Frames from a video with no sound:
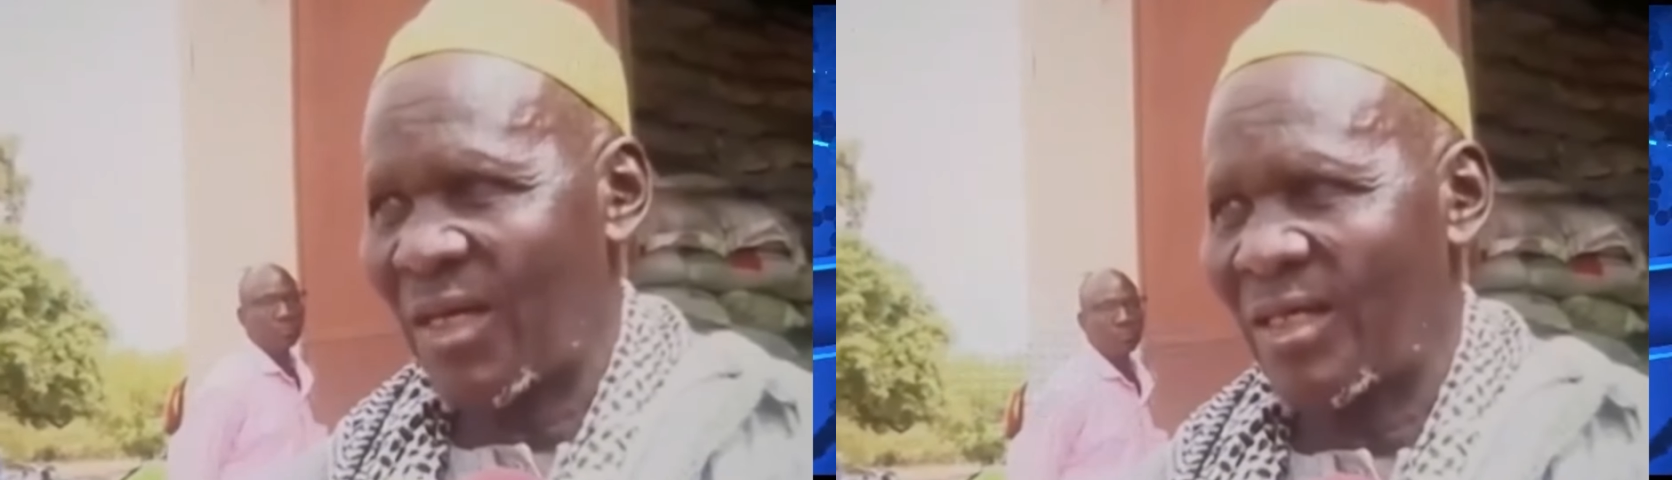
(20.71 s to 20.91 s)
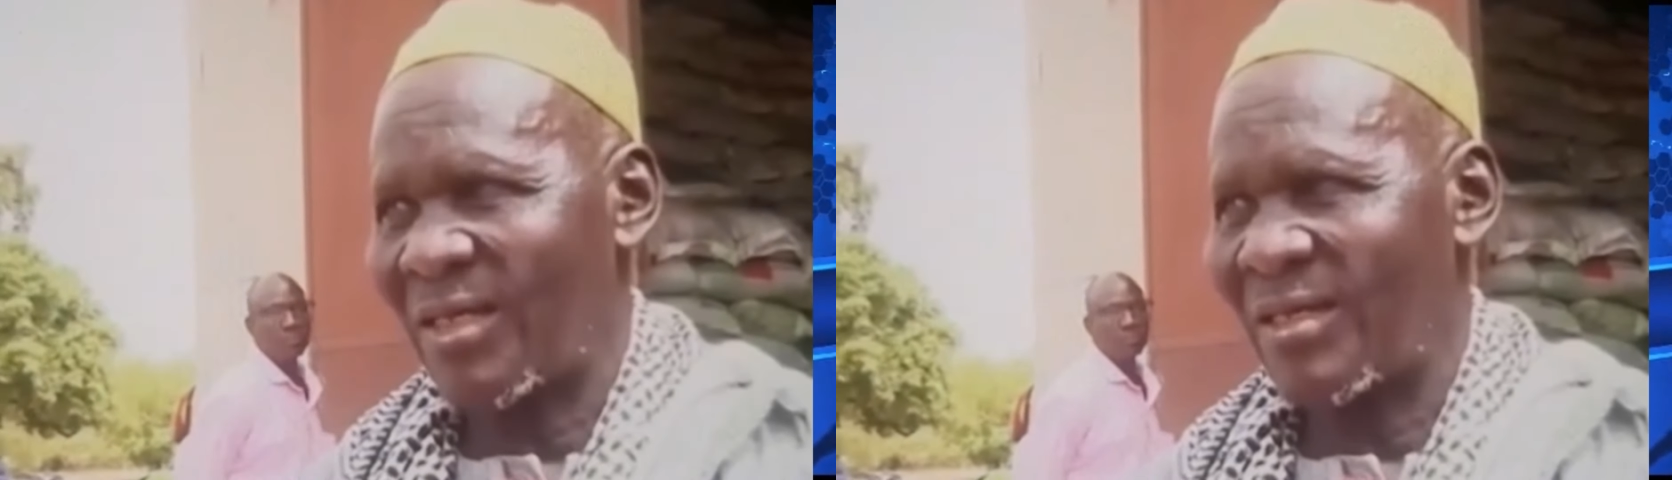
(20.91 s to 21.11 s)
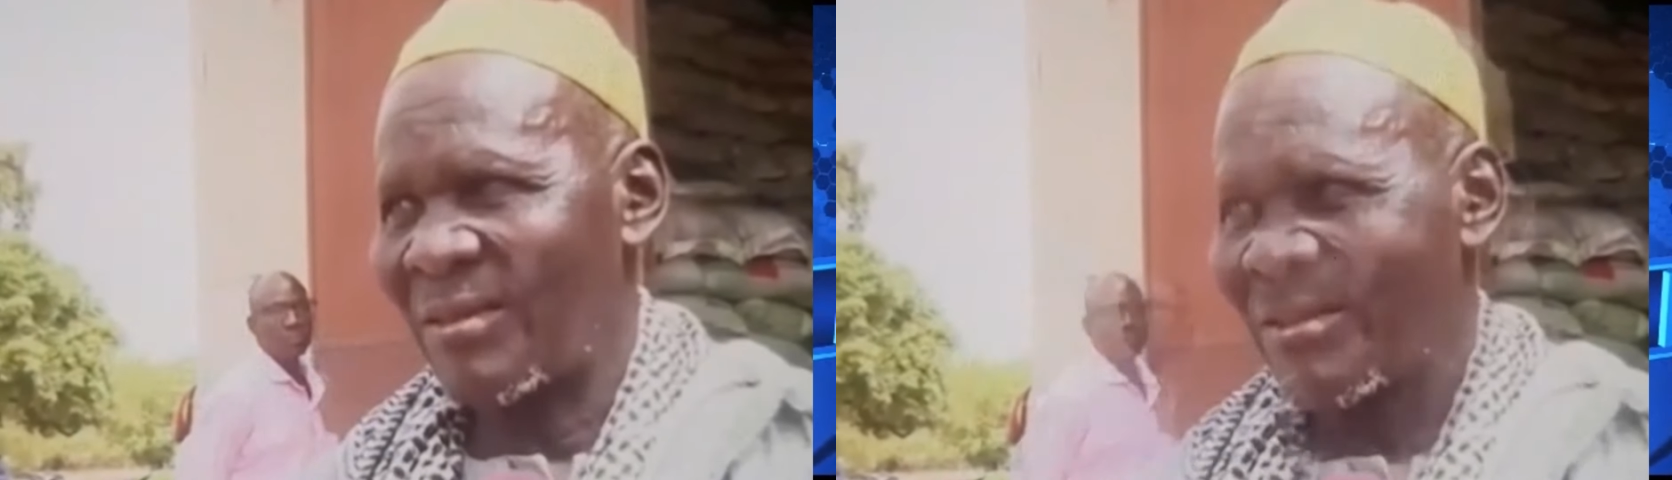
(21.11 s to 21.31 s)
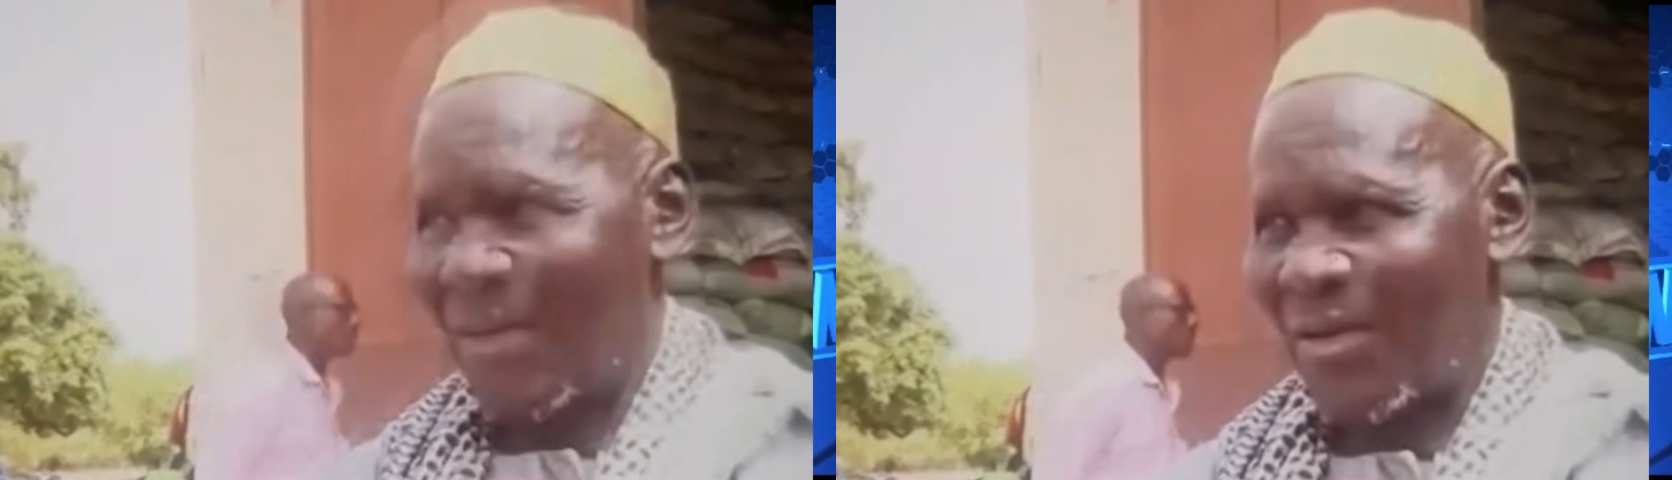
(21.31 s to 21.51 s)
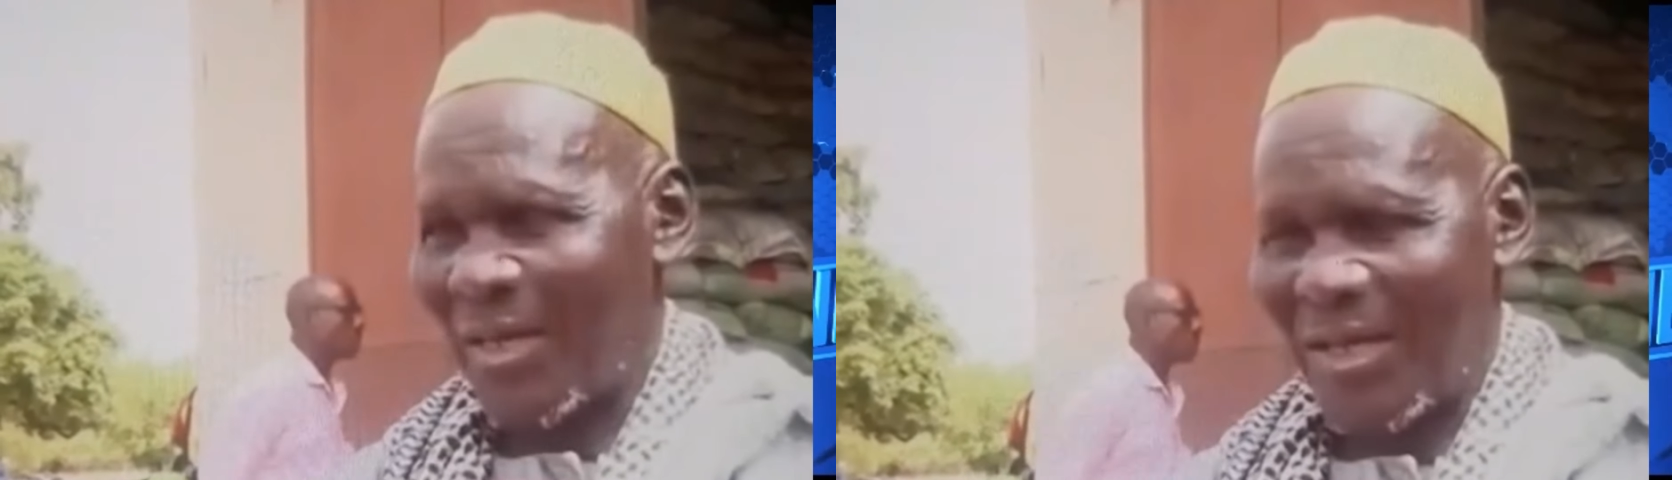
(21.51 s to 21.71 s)
of its
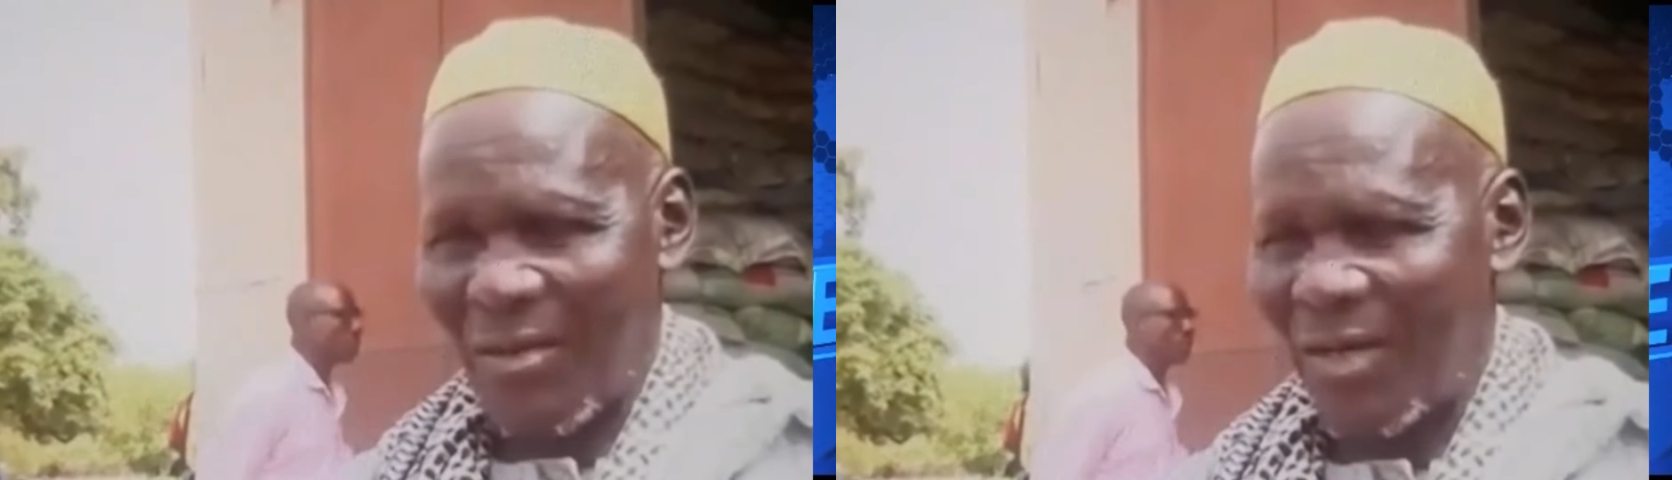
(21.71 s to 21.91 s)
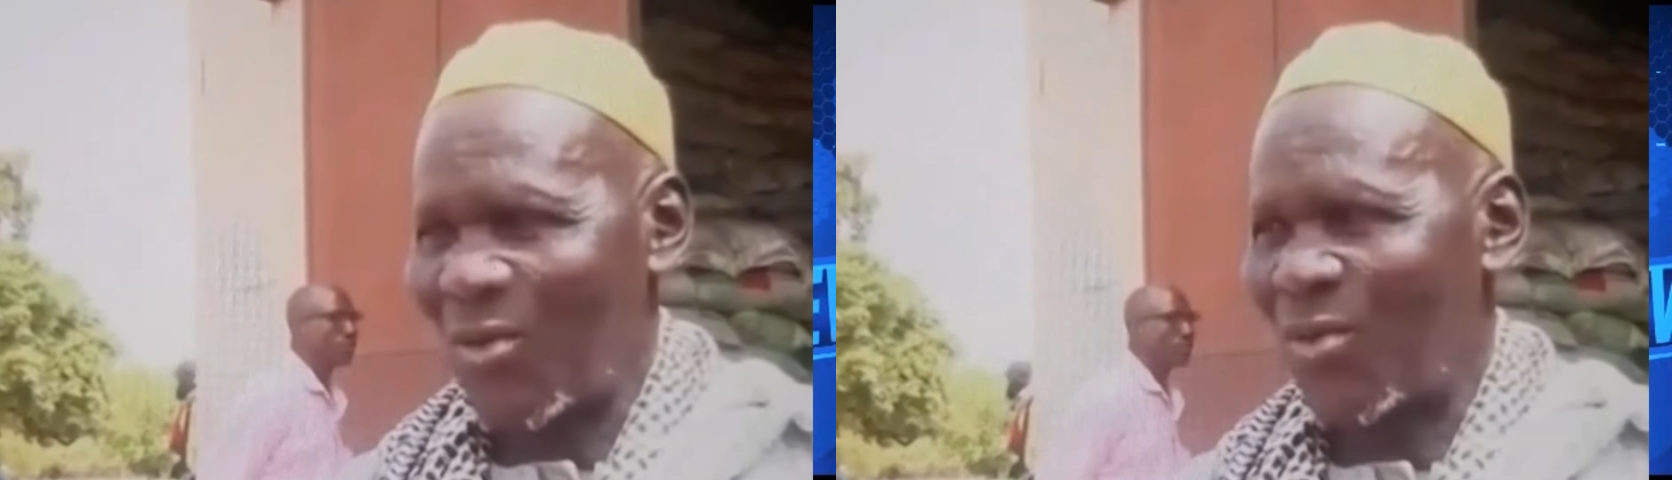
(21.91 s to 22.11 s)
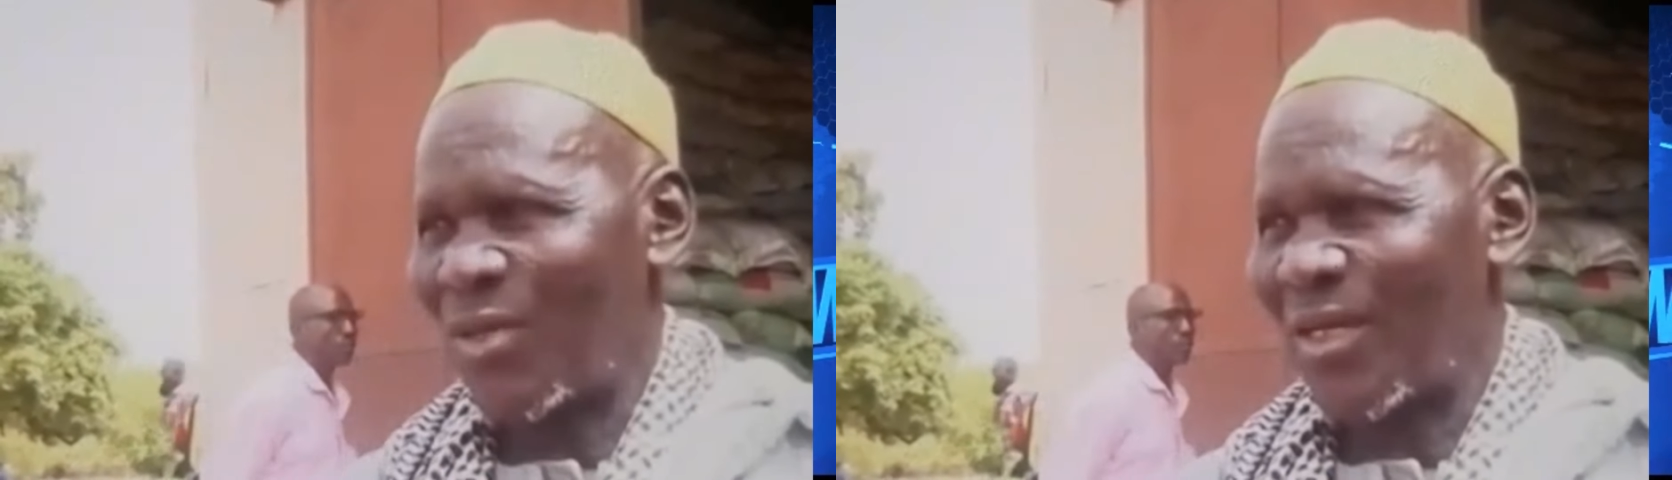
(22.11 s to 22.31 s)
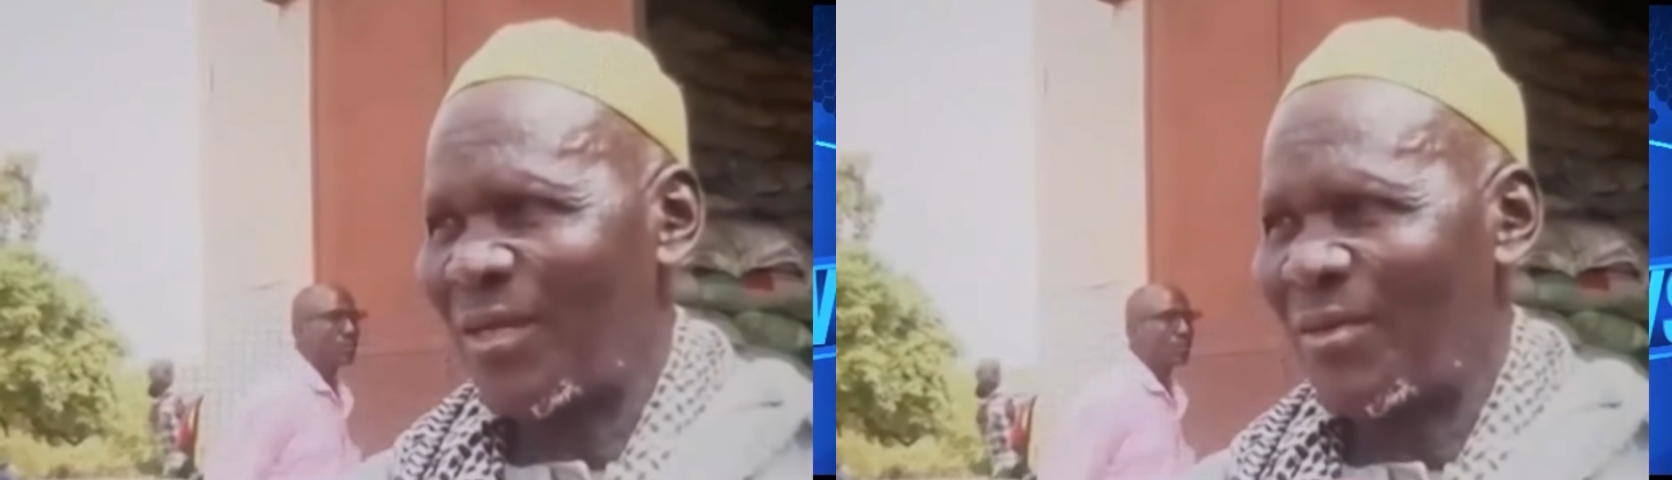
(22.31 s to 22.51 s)
partners.